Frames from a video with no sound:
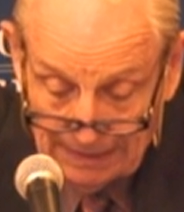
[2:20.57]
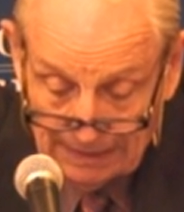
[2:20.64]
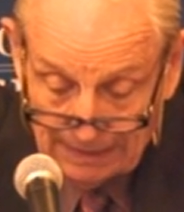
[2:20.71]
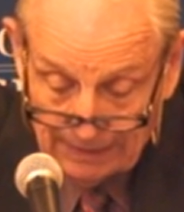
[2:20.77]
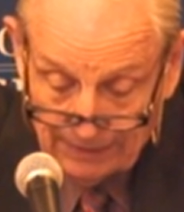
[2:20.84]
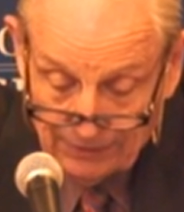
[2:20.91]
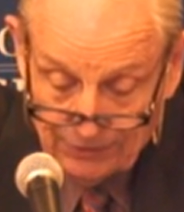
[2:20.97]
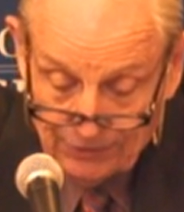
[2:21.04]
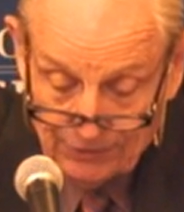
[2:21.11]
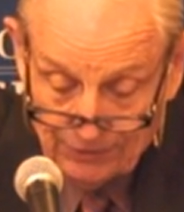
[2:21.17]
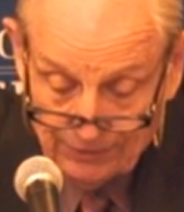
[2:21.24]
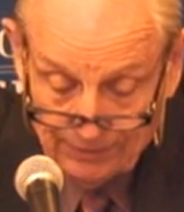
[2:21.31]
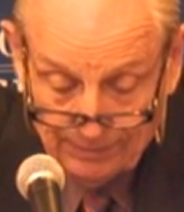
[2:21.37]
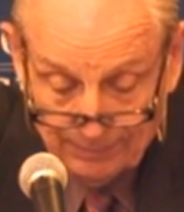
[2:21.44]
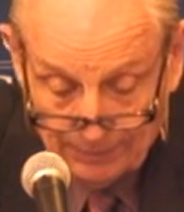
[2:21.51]
against
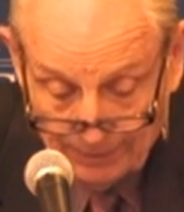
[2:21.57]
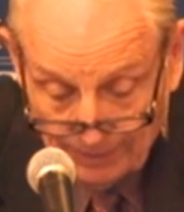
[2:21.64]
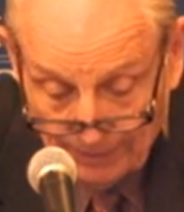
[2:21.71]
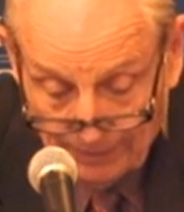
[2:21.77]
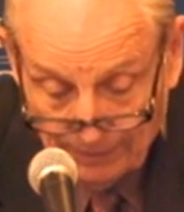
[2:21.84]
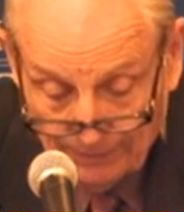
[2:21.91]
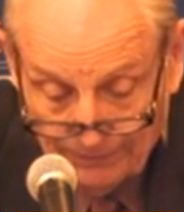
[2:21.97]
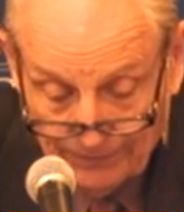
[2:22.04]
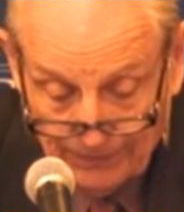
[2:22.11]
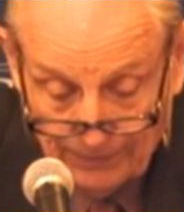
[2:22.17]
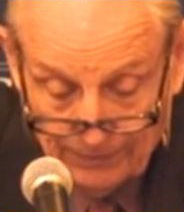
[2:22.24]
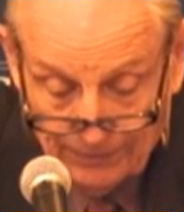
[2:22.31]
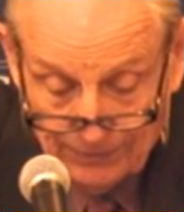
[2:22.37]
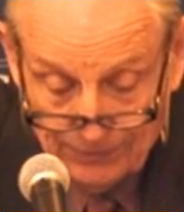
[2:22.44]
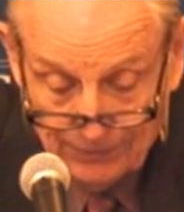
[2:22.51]
certain political
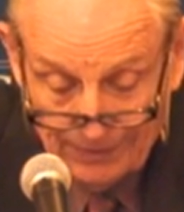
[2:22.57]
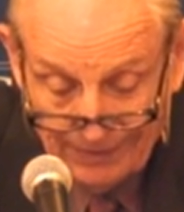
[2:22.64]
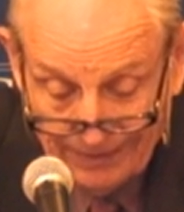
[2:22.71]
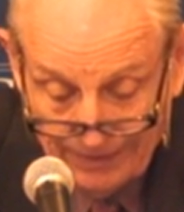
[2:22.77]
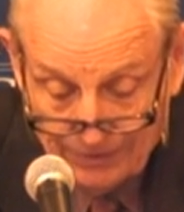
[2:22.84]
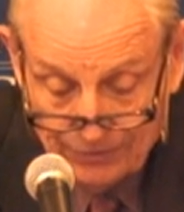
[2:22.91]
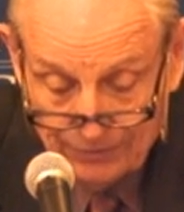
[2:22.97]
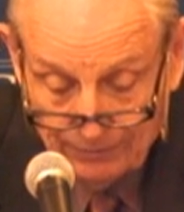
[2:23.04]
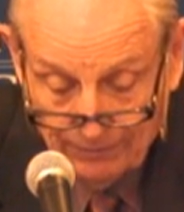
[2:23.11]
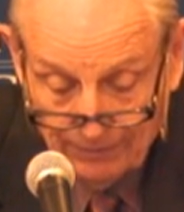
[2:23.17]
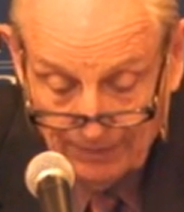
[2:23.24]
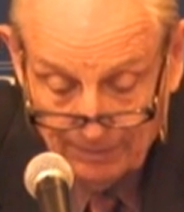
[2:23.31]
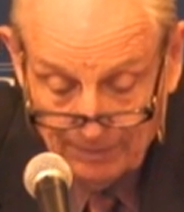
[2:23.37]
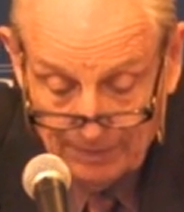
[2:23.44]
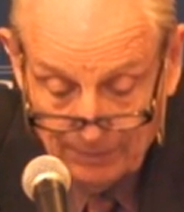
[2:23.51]
figures' alleged
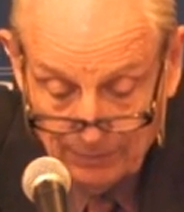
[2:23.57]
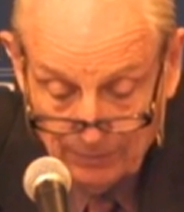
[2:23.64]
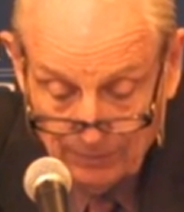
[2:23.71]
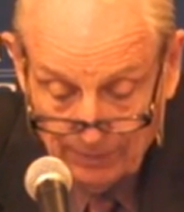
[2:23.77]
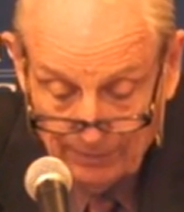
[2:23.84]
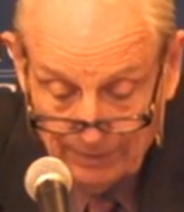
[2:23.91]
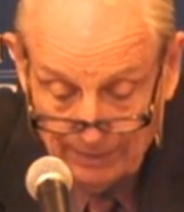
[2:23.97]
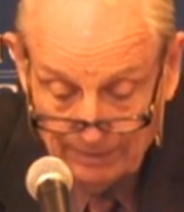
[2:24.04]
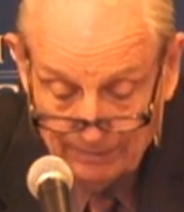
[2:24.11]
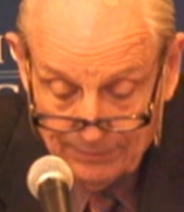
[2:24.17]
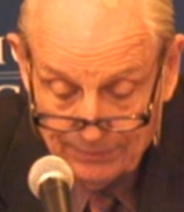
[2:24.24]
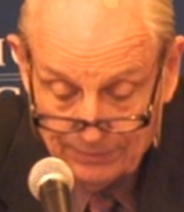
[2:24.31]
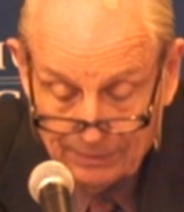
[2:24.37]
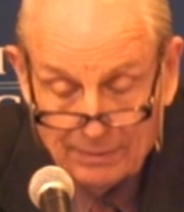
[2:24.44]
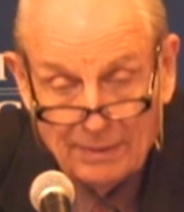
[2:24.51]
involvement in war crimes,